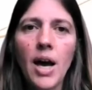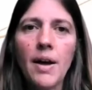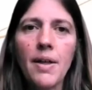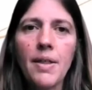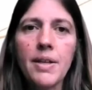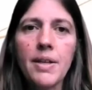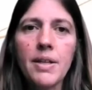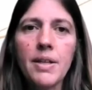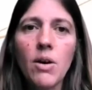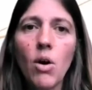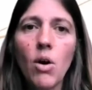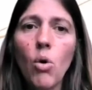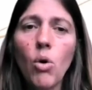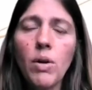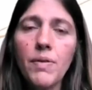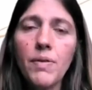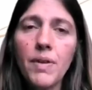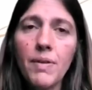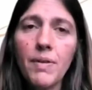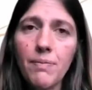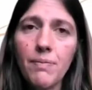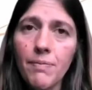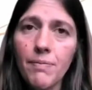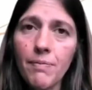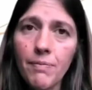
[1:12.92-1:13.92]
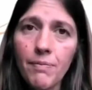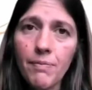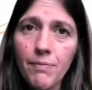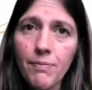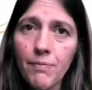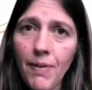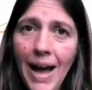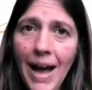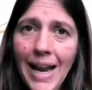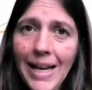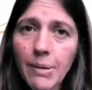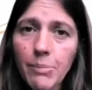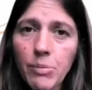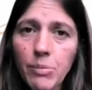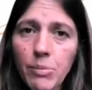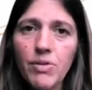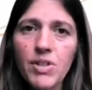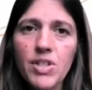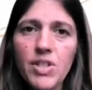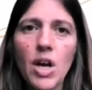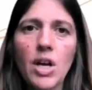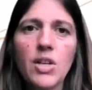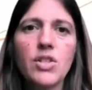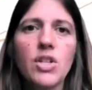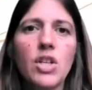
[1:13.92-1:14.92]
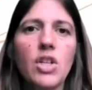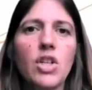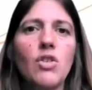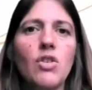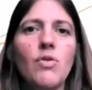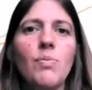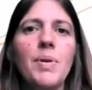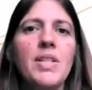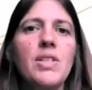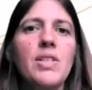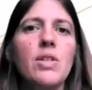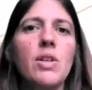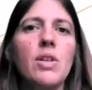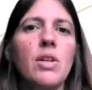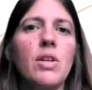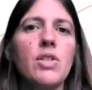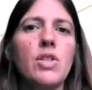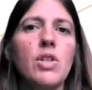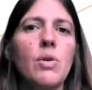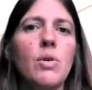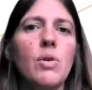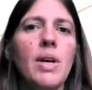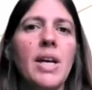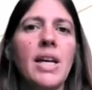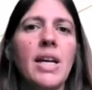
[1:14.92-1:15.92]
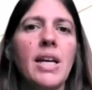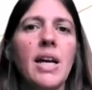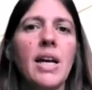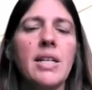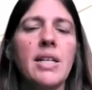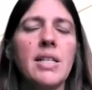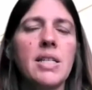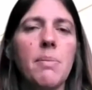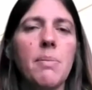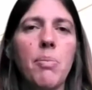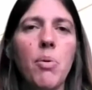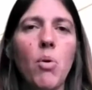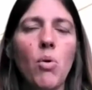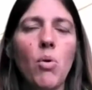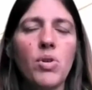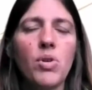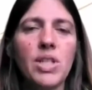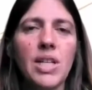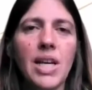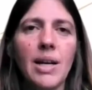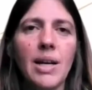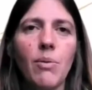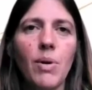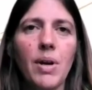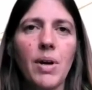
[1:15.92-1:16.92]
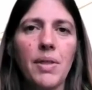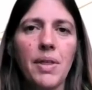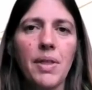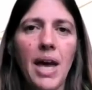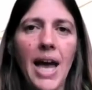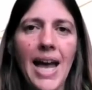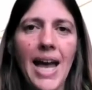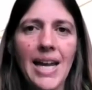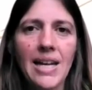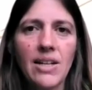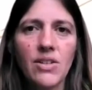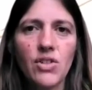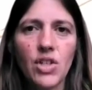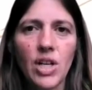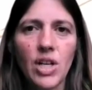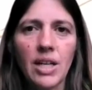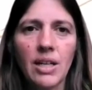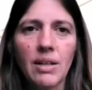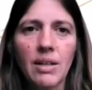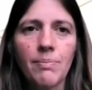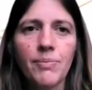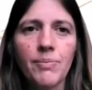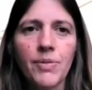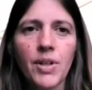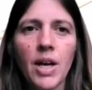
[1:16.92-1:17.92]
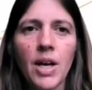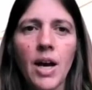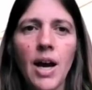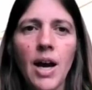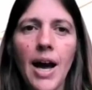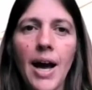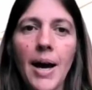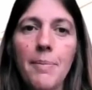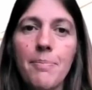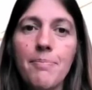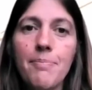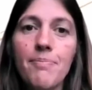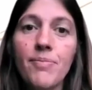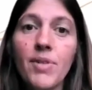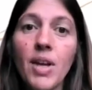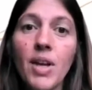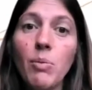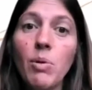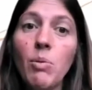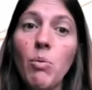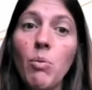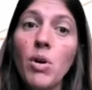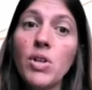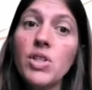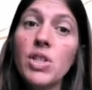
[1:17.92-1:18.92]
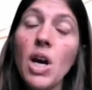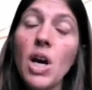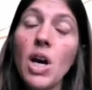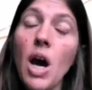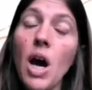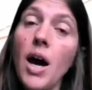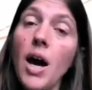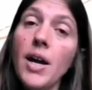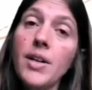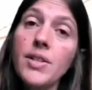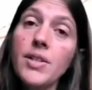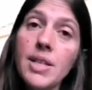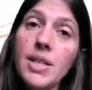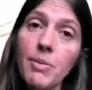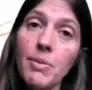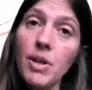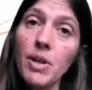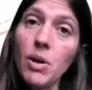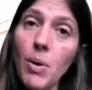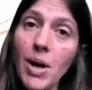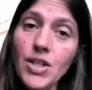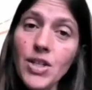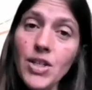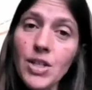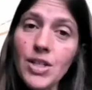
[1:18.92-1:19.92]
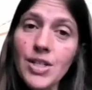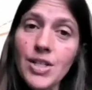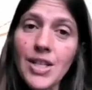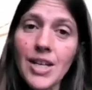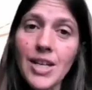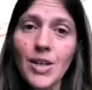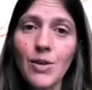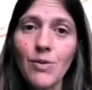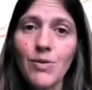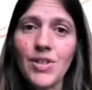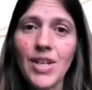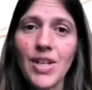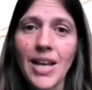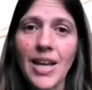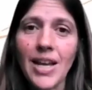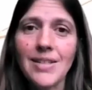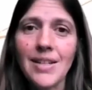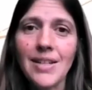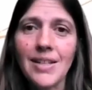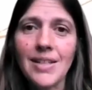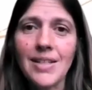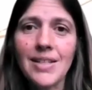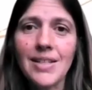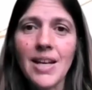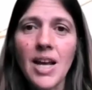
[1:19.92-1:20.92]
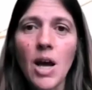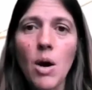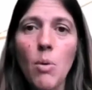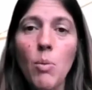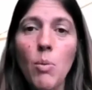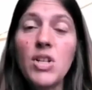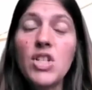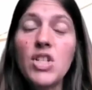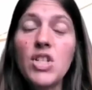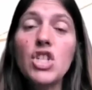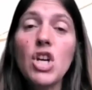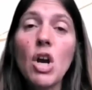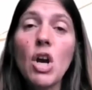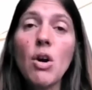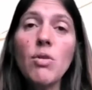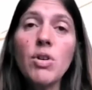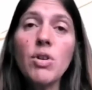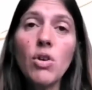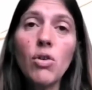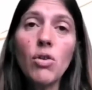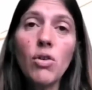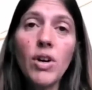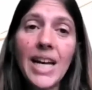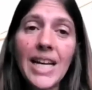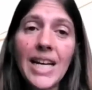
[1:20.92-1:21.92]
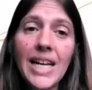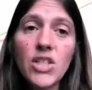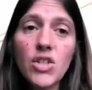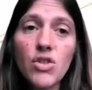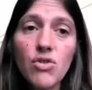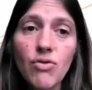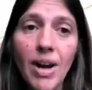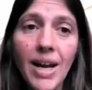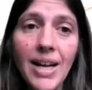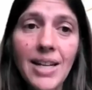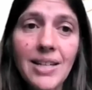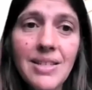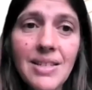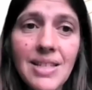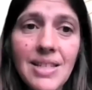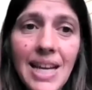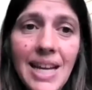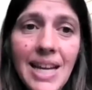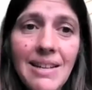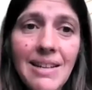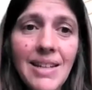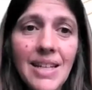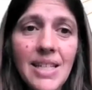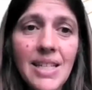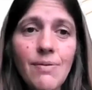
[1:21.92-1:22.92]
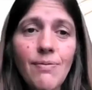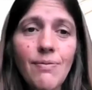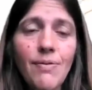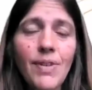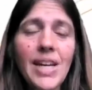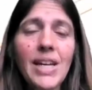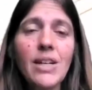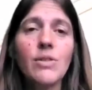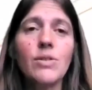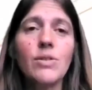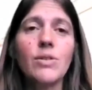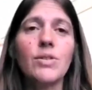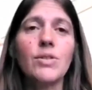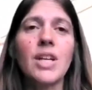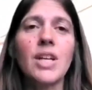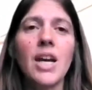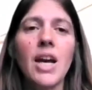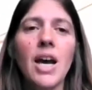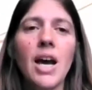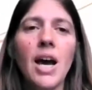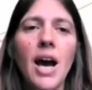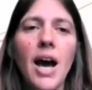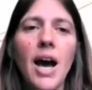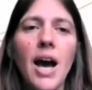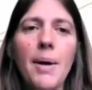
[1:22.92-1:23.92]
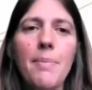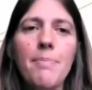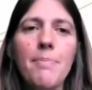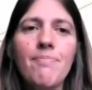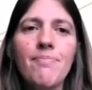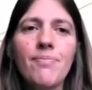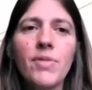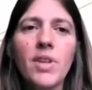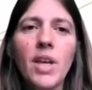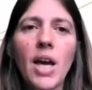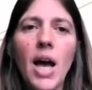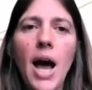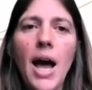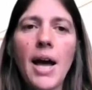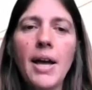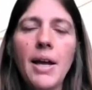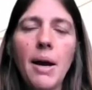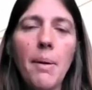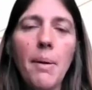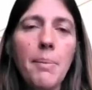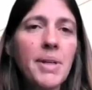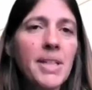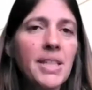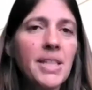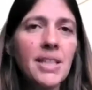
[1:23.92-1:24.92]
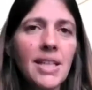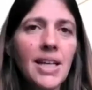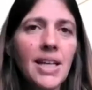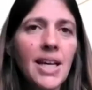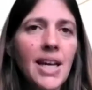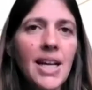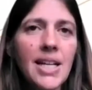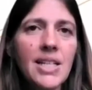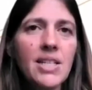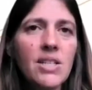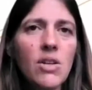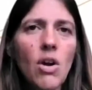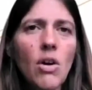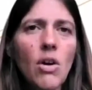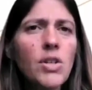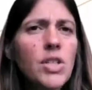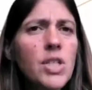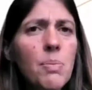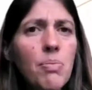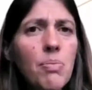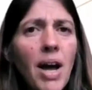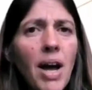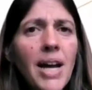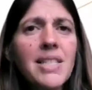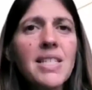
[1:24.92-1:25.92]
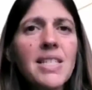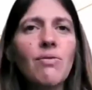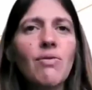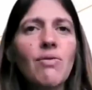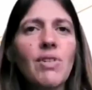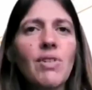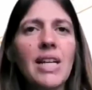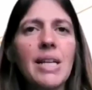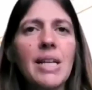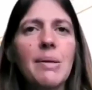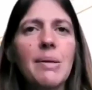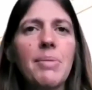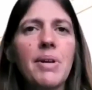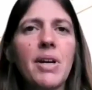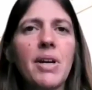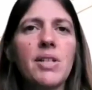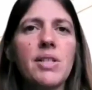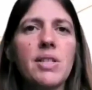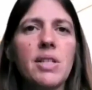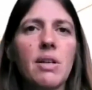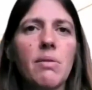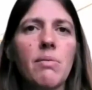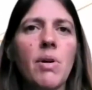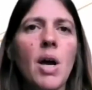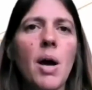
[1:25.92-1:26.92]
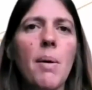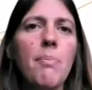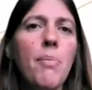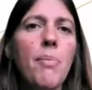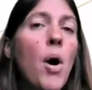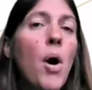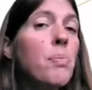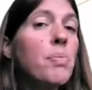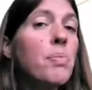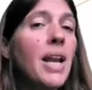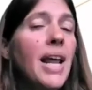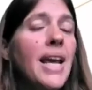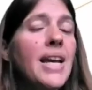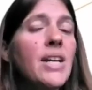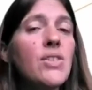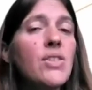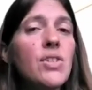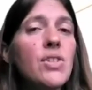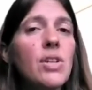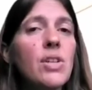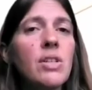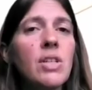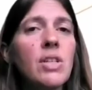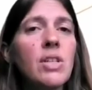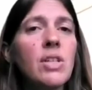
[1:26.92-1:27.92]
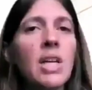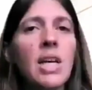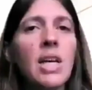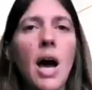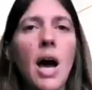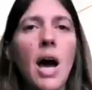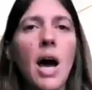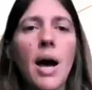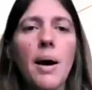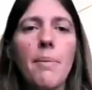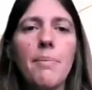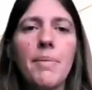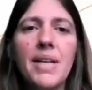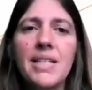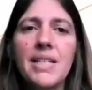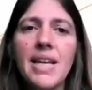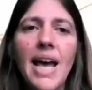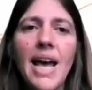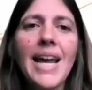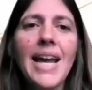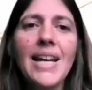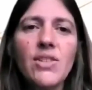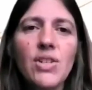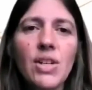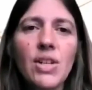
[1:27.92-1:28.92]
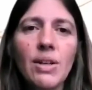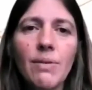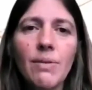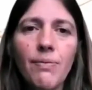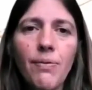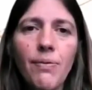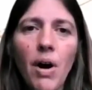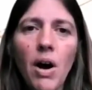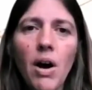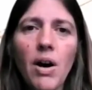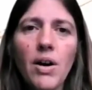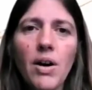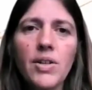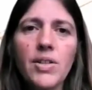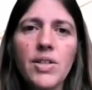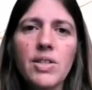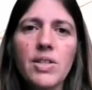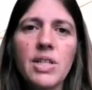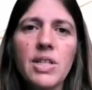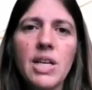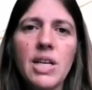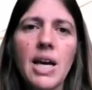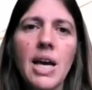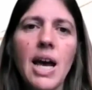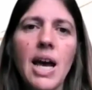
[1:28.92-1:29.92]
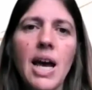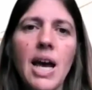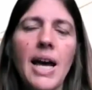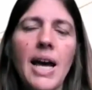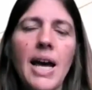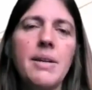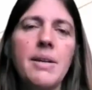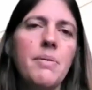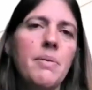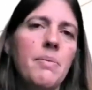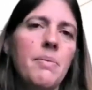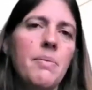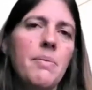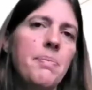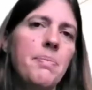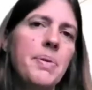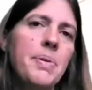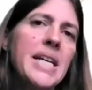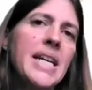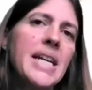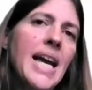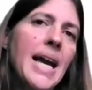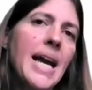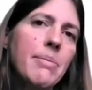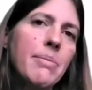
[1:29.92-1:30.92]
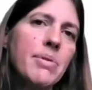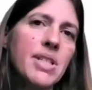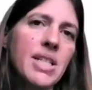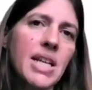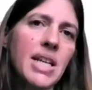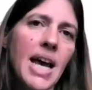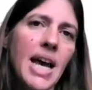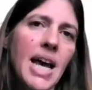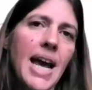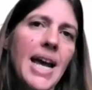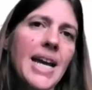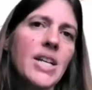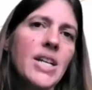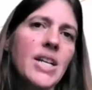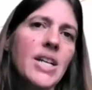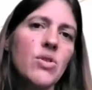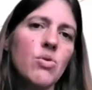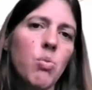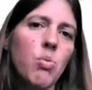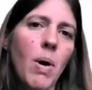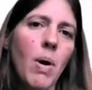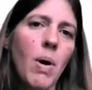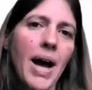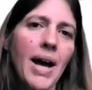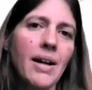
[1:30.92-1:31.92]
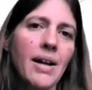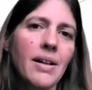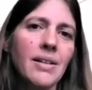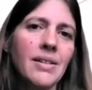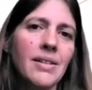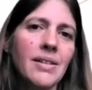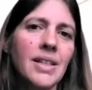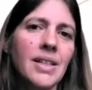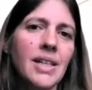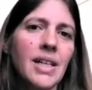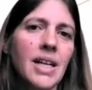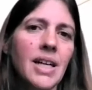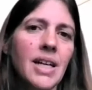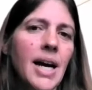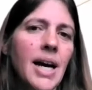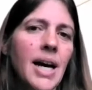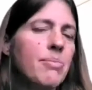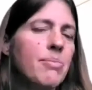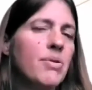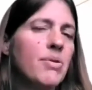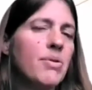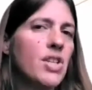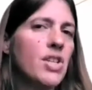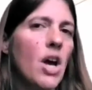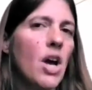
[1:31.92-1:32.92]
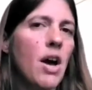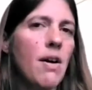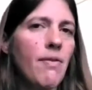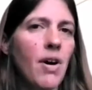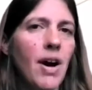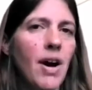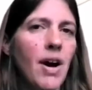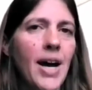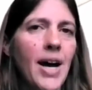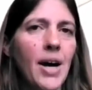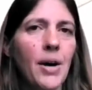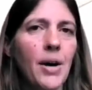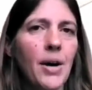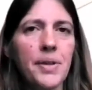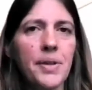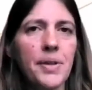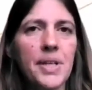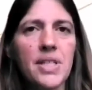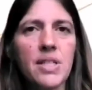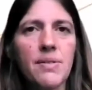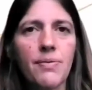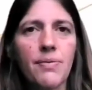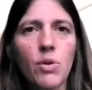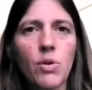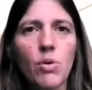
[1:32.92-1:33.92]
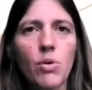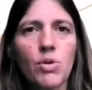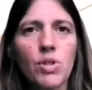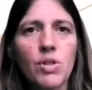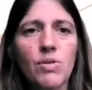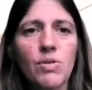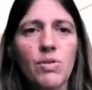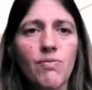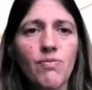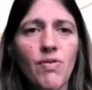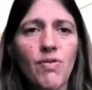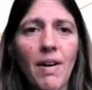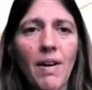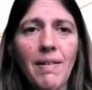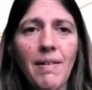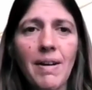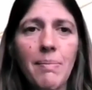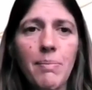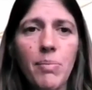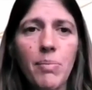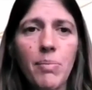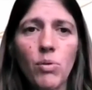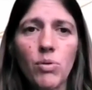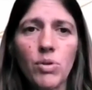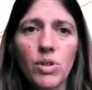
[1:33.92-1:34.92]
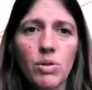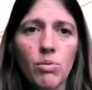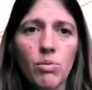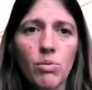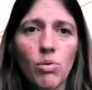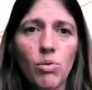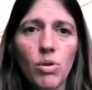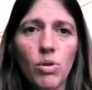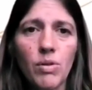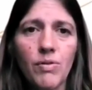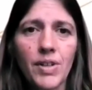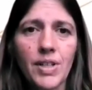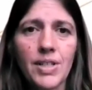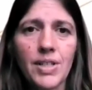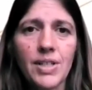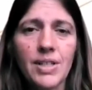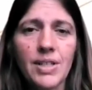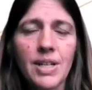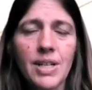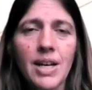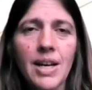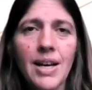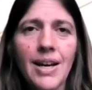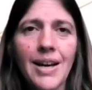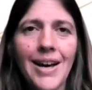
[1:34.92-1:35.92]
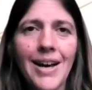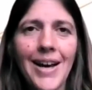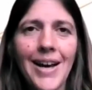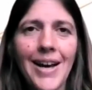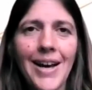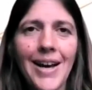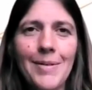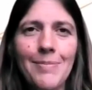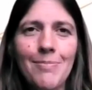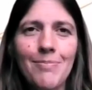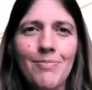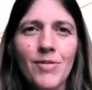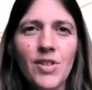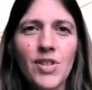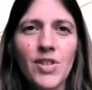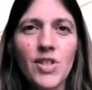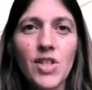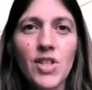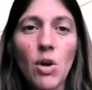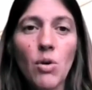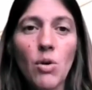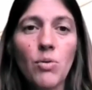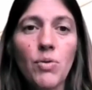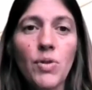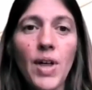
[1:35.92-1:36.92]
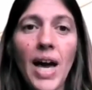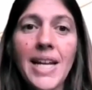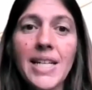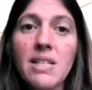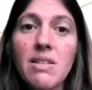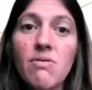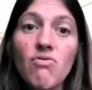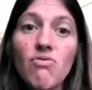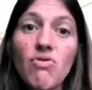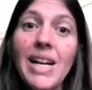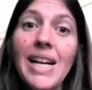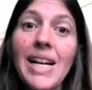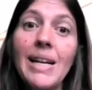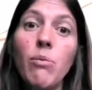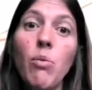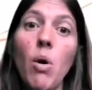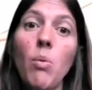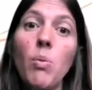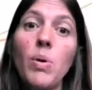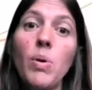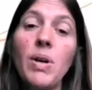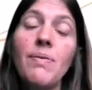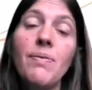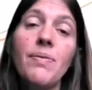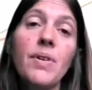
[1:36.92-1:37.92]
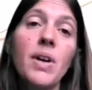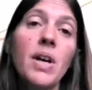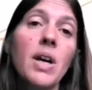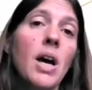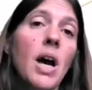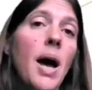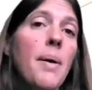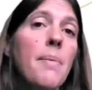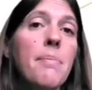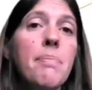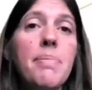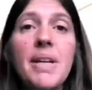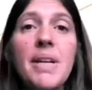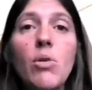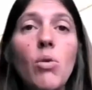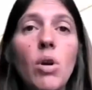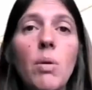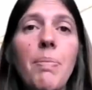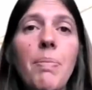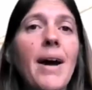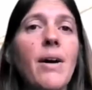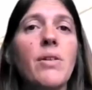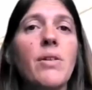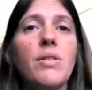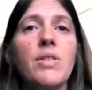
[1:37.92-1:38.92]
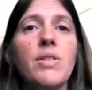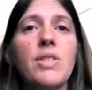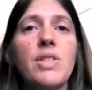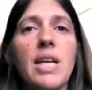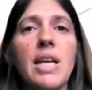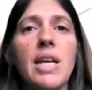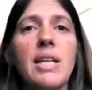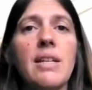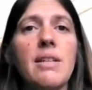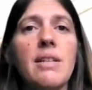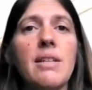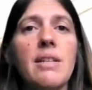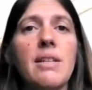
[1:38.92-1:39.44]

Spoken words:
all of the valuable research that you've been doing and supporting with ageing. And we want to answer some of the questions that you've sent us, which show your interest in this field. I mean, it's not surprising really, because the population is aging fast, and being able to age well and preserve our health is, of course, very important to all of us. So that's really what we've been all about in sort